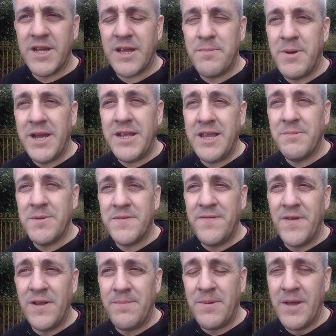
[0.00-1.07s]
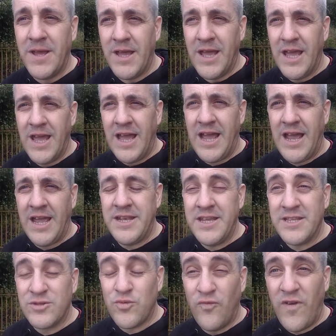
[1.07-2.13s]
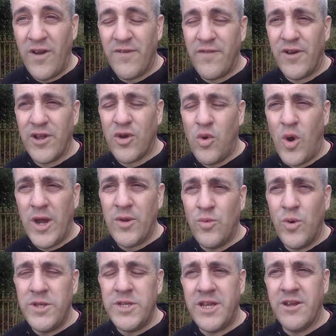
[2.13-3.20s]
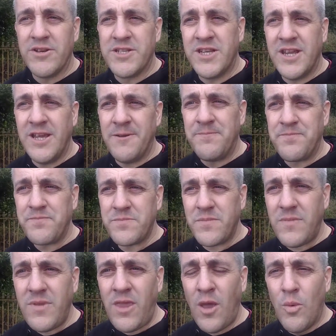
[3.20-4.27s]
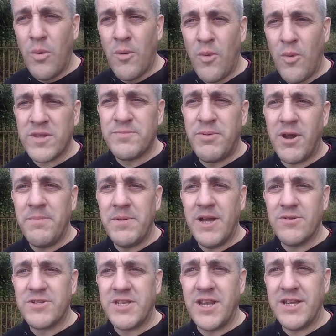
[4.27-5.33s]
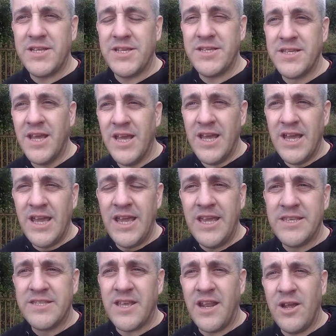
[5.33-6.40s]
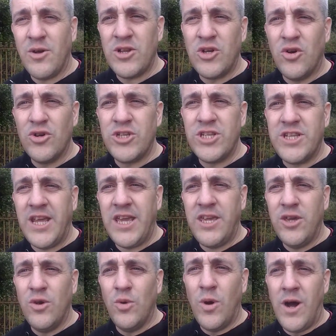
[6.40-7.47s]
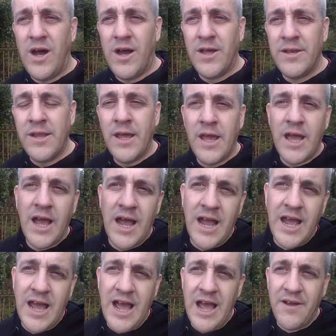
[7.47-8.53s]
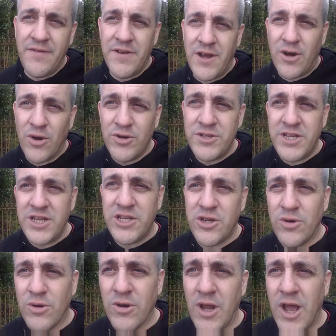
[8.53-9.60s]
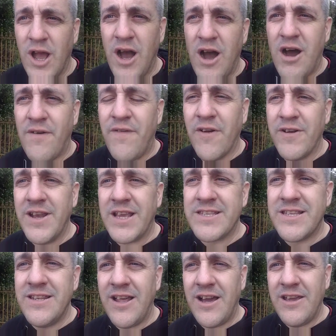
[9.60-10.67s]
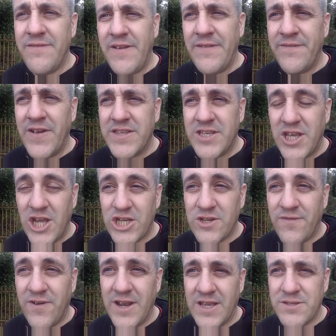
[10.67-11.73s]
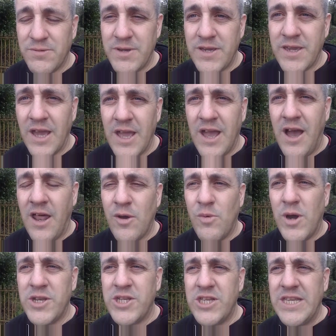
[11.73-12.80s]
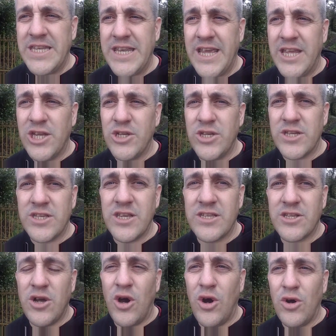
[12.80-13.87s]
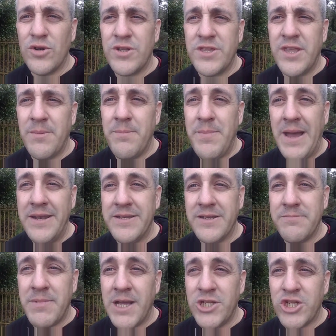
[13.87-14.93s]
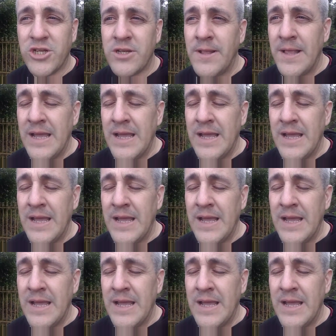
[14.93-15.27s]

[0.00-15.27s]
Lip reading: Tech. My name is Philip, and it's very quite windy here today. But what's brought me out tonight is that I'm going to take you on a half an hour detour of our next live investigation for next week. And I want you to take you to this. It's called the Abandoned Mansion,